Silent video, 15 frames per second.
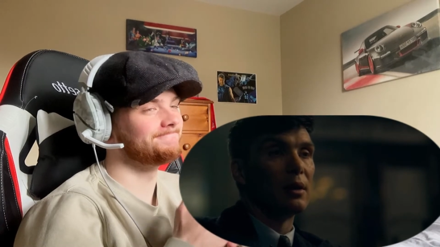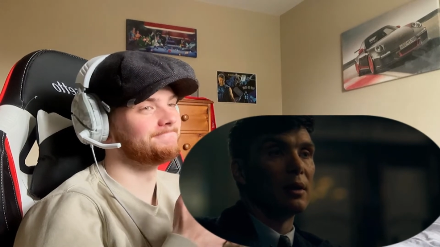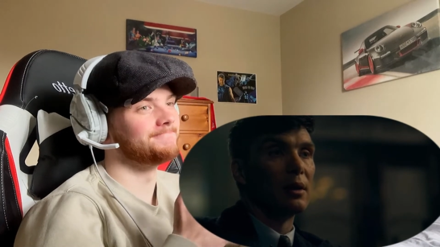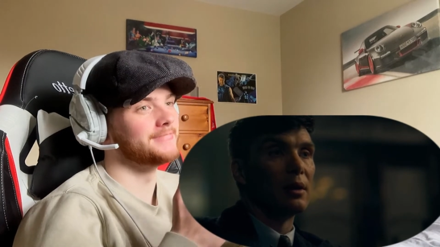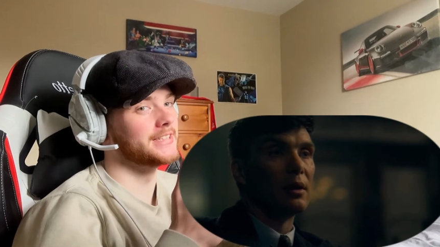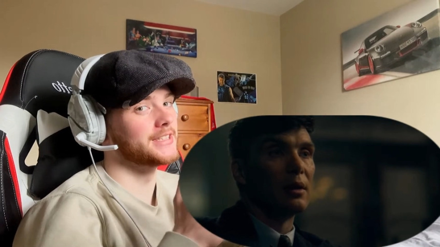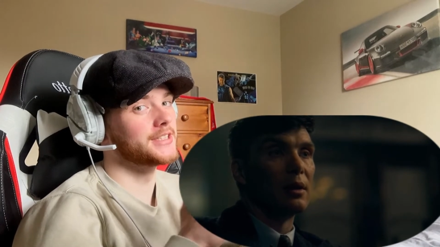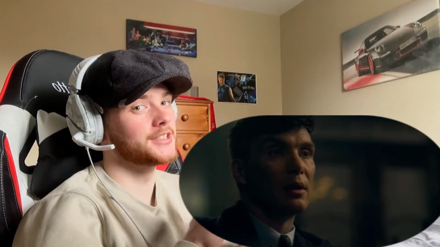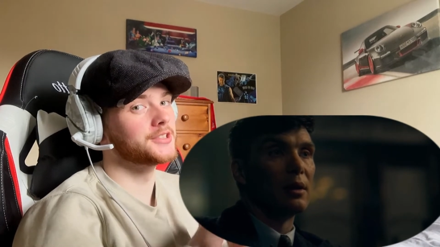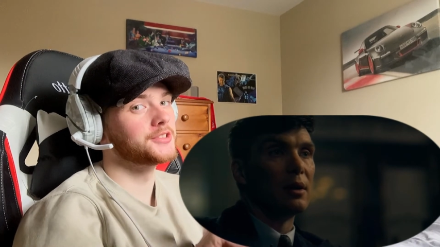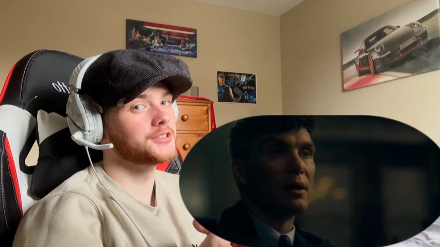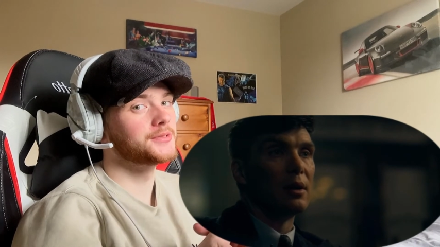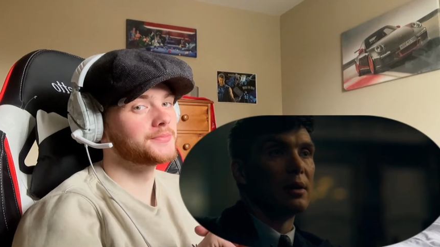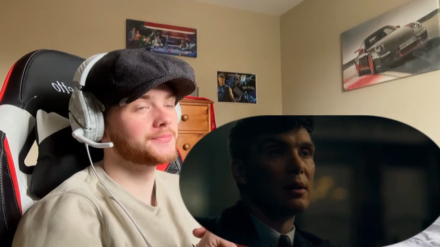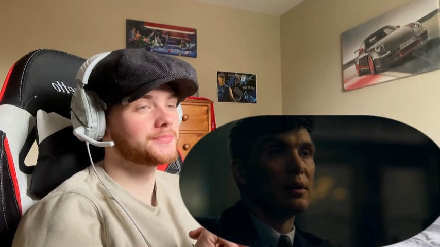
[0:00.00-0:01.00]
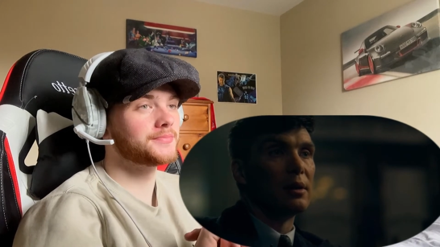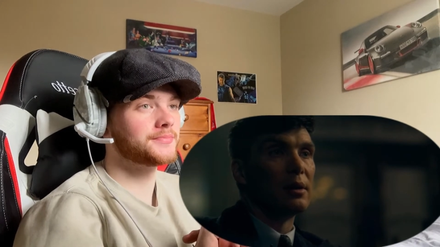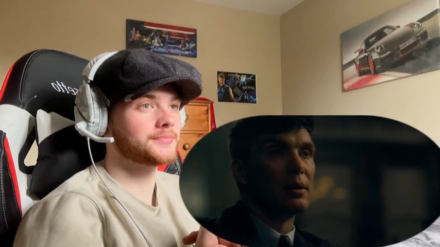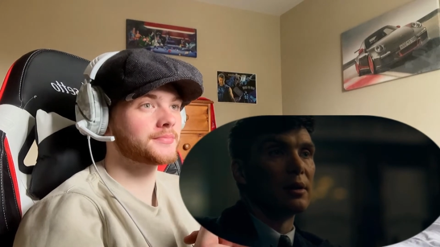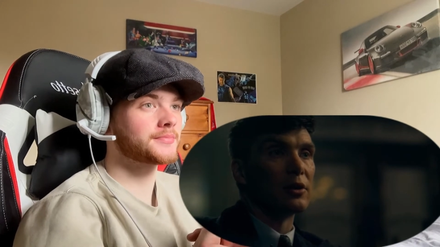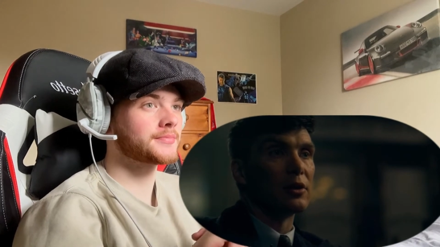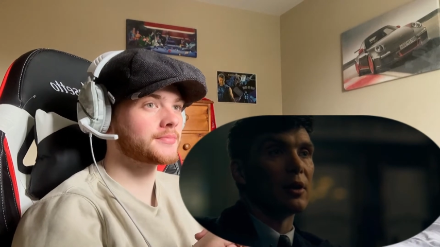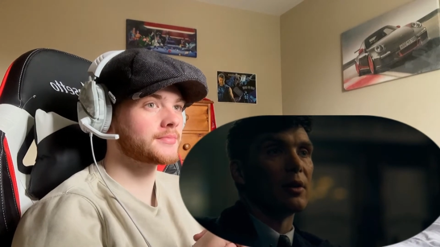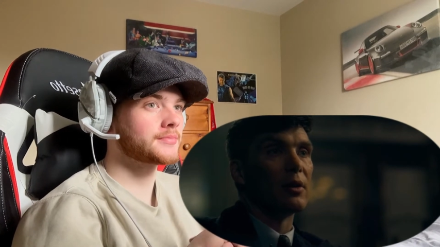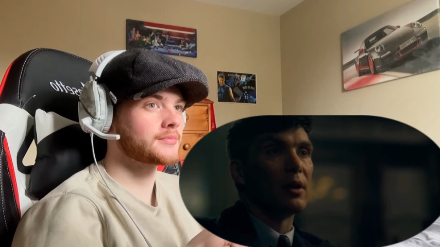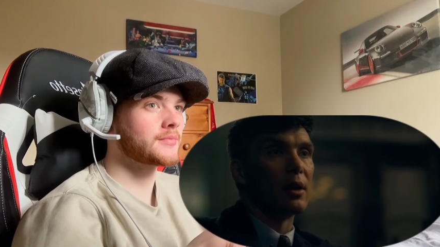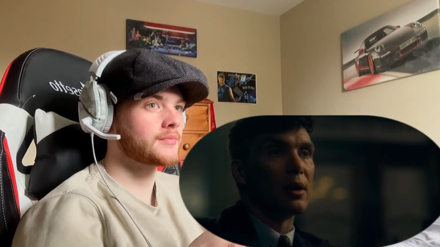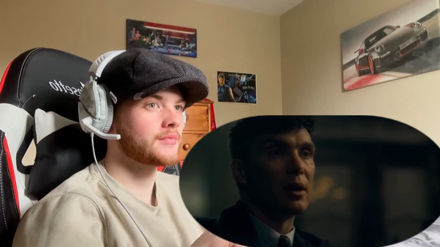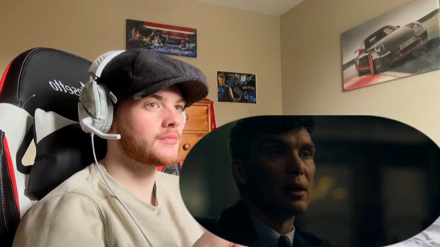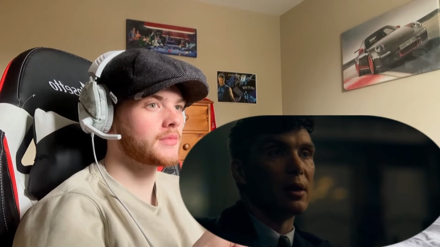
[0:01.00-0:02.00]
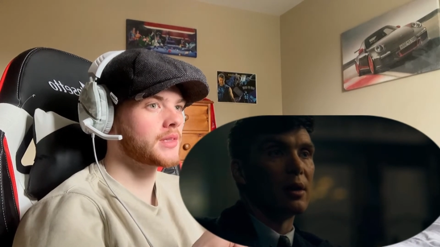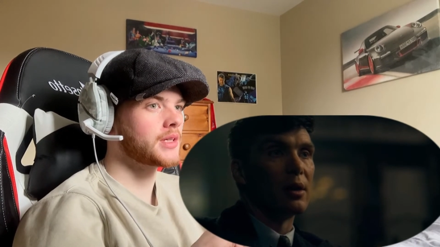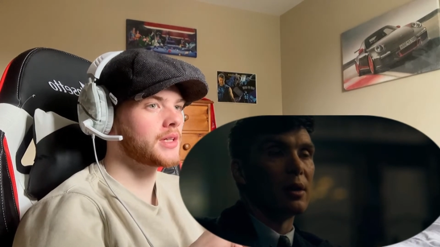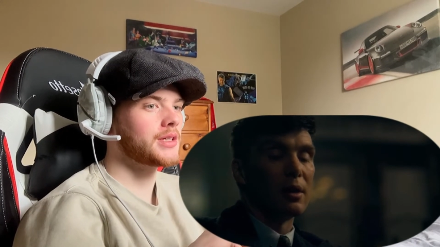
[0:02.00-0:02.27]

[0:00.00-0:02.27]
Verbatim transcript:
Speaker 1: It does. I'll show you.